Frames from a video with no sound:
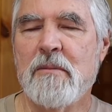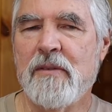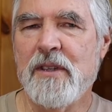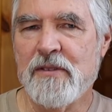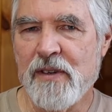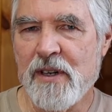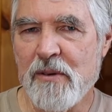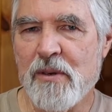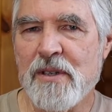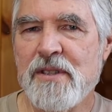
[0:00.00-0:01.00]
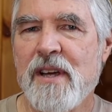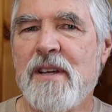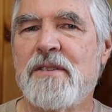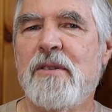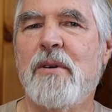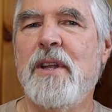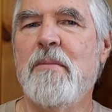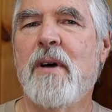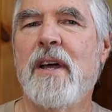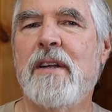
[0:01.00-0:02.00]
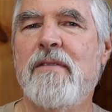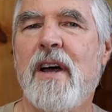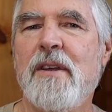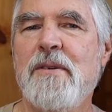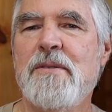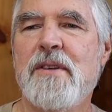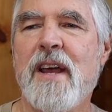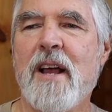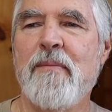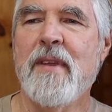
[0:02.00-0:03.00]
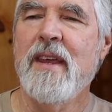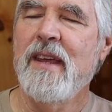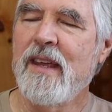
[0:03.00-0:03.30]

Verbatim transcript: of his very worst cells, and would he mind if I use that?